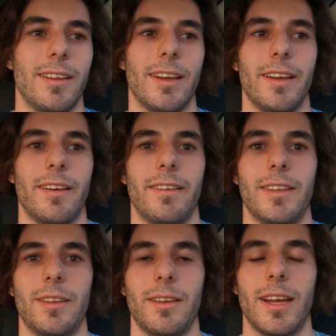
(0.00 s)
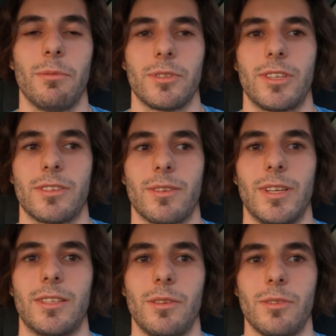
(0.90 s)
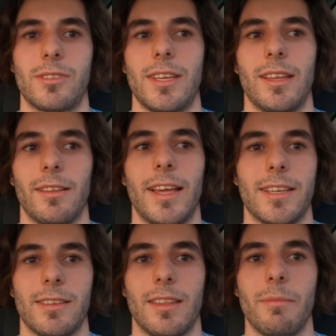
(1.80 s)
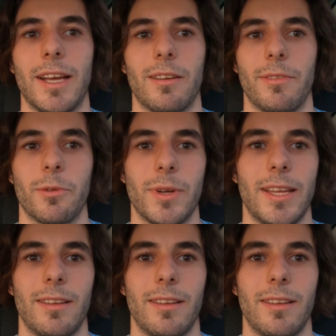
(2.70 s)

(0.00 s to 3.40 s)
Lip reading: You know, I was just going to stay in the back of the grid,